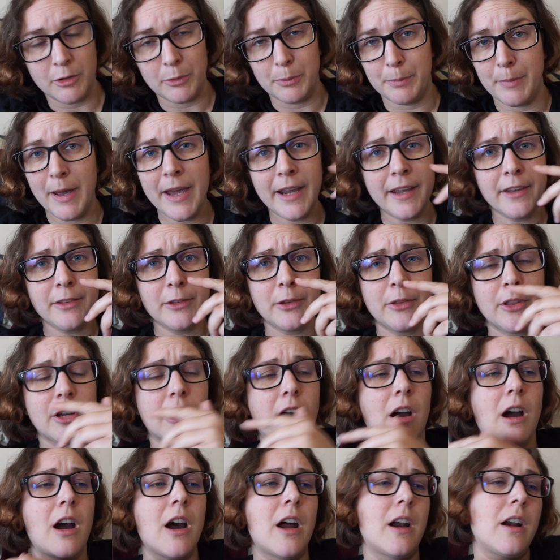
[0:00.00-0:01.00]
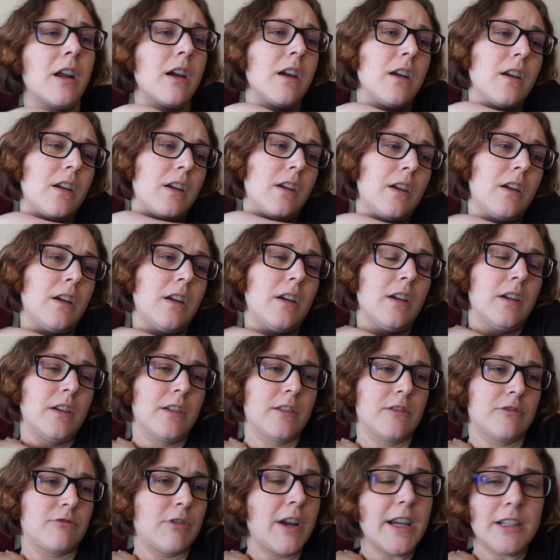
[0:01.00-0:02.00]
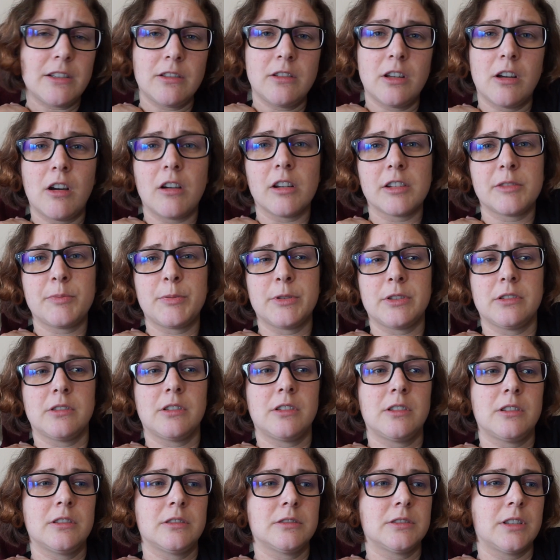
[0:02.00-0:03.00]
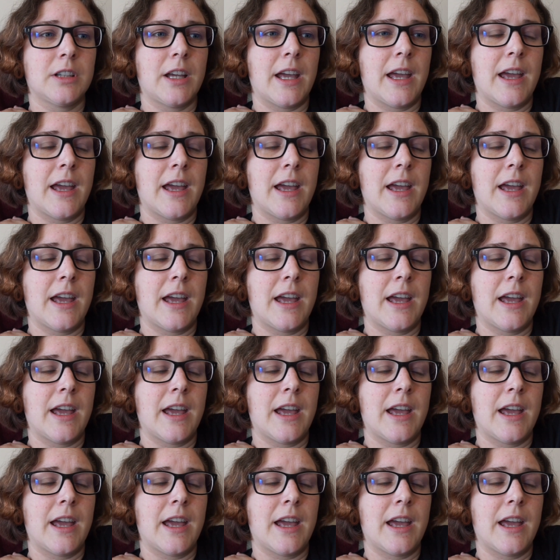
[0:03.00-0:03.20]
Back into the car, straight to the hospital,